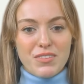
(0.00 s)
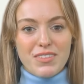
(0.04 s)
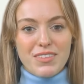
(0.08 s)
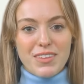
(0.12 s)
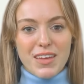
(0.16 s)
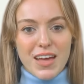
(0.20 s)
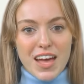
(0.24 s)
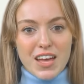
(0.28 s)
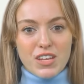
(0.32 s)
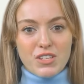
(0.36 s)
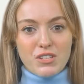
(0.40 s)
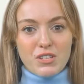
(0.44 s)

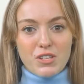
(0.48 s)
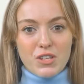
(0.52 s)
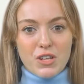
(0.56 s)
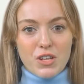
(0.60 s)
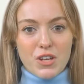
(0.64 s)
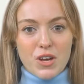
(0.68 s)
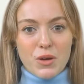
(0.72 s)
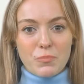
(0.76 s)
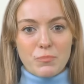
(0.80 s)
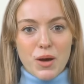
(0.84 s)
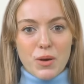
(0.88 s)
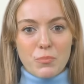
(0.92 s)

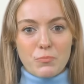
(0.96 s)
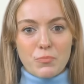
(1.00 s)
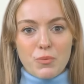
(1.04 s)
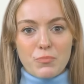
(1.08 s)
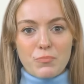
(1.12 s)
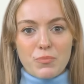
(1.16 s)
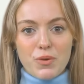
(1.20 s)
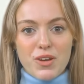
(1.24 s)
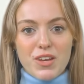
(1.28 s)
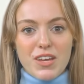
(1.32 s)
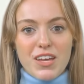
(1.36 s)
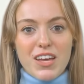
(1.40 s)
passionate about
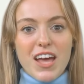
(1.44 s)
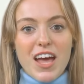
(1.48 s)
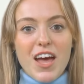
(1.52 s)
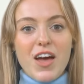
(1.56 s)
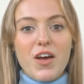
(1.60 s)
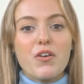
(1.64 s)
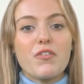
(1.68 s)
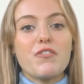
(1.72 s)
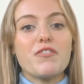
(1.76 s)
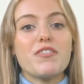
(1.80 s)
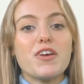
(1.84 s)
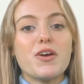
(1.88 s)
promoting
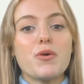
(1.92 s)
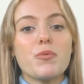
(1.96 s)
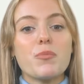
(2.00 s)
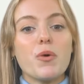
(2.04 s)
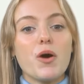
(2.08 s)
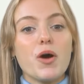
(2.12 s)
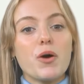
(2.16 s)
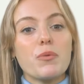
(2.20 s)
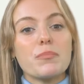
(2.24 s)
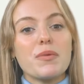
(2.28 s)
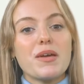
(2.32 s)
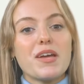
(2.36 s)
health and
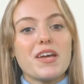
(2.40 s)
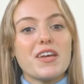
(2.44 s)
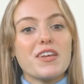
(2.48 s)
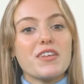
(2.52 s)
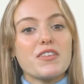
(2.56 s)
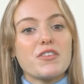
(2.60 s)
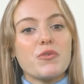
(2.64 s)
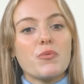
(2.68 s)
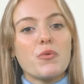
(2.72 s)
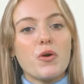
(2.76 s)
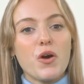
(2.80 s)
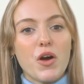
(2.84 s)
well-being
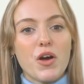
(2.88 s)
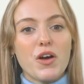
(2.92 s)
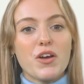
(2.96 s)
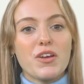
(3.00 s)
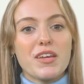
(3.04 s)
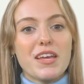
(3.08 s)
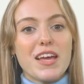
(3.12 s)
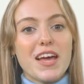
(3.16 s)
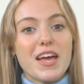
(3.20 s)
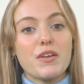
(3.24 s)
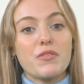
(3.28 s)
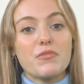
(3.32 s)
through
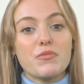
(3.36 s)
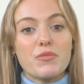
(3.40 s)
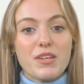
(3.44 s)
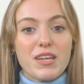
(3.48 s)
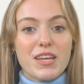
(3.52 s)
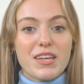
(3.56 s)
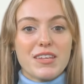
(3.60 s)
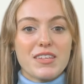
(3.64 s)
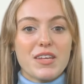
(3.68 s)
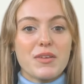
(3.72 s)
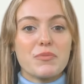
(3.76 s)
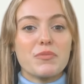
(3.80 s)
art and
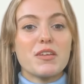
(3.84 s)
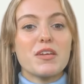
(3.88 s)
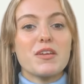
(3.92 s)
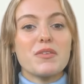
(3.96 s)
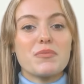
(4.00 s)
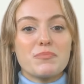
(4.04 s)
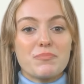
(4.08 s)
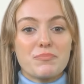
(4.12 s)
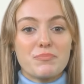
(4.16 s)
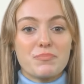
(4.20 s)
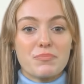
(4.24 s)
creativity.